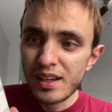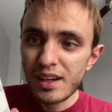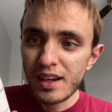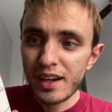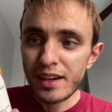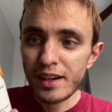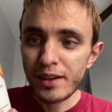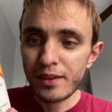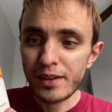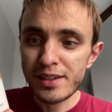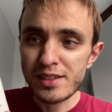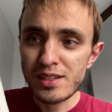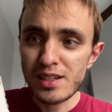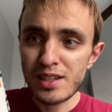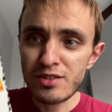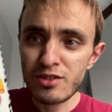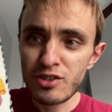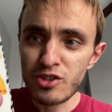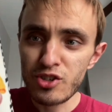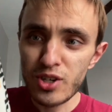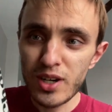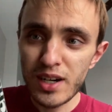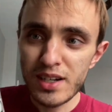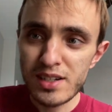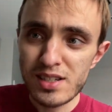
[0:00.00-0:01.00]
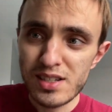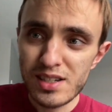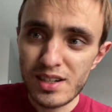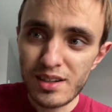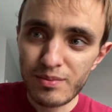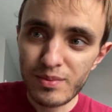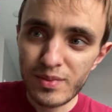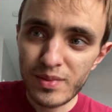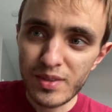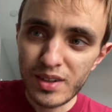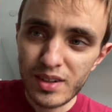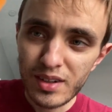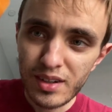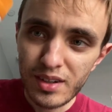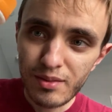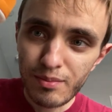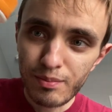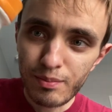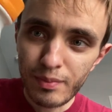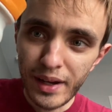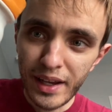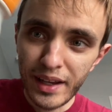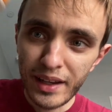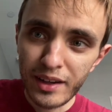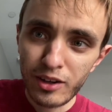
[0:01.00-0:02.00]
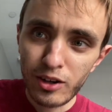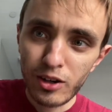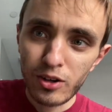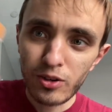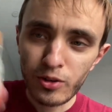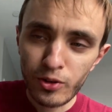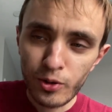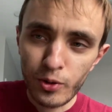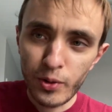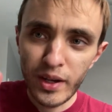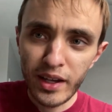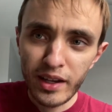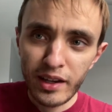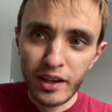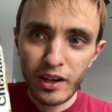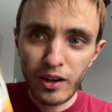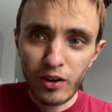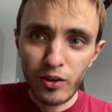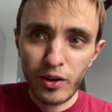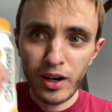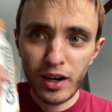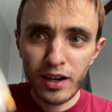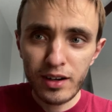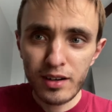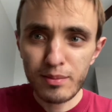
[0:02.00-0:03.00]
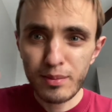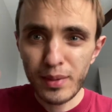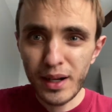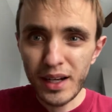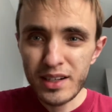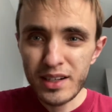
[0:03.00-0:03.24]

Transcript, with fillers: Anyways, let's try some mango Greek yogurt by